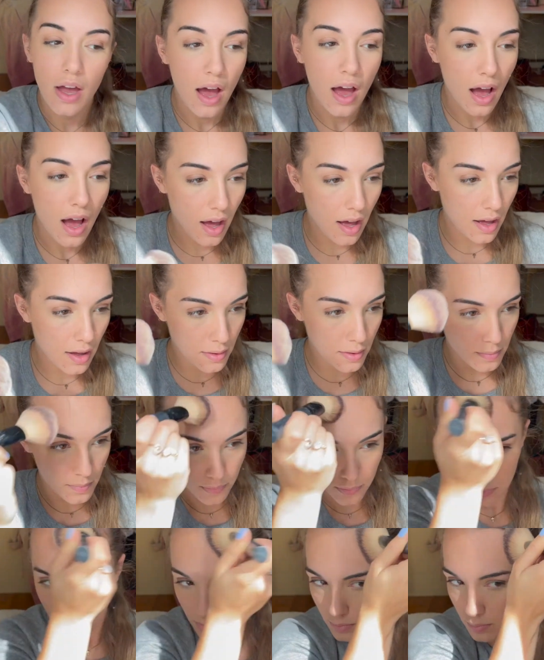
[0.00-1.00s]

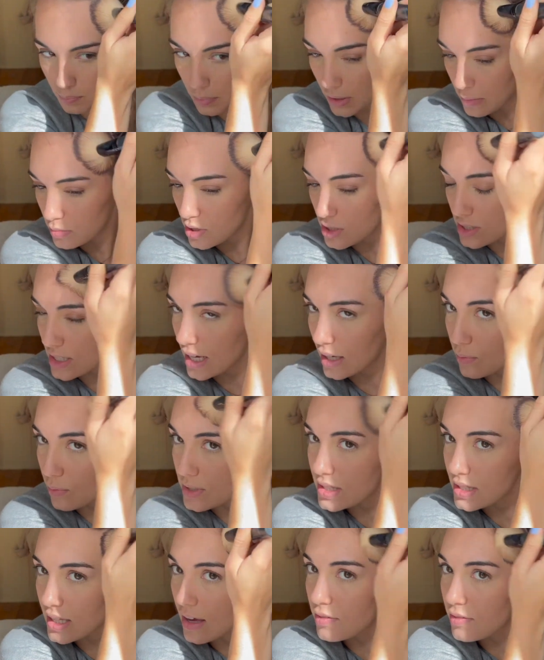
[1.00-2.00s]
But I'm just taking
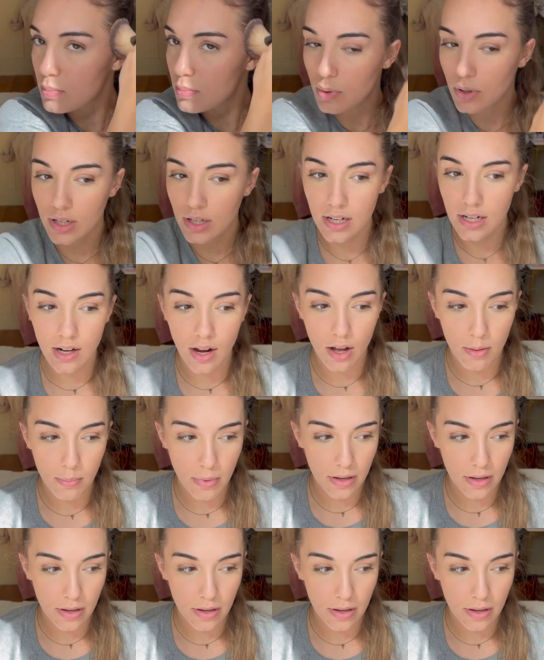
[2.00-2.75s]
what's left, putting it on my